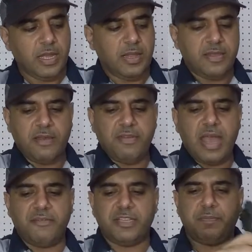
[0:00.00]
Then we
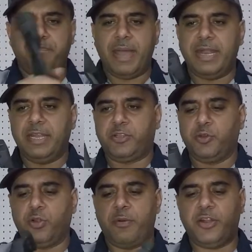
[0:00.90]
have this bending
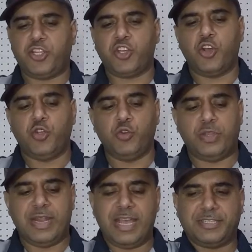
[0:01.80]
tool. I want to show you
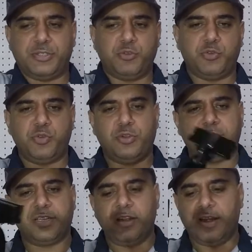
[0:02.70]
the next two
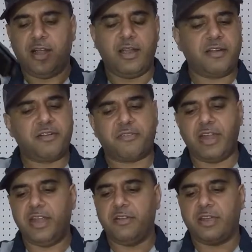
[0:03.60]
tools are
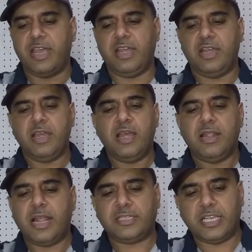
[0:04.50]
great, okay?
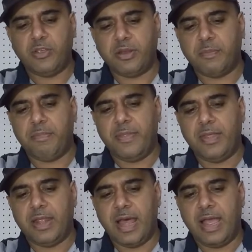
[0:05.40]
Let's say you have to bend
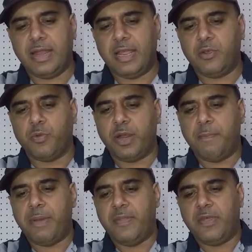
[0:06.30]
the line and you want to
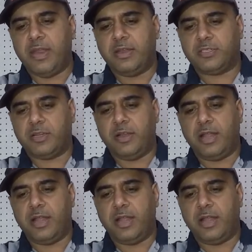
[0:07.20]
bend it in a certain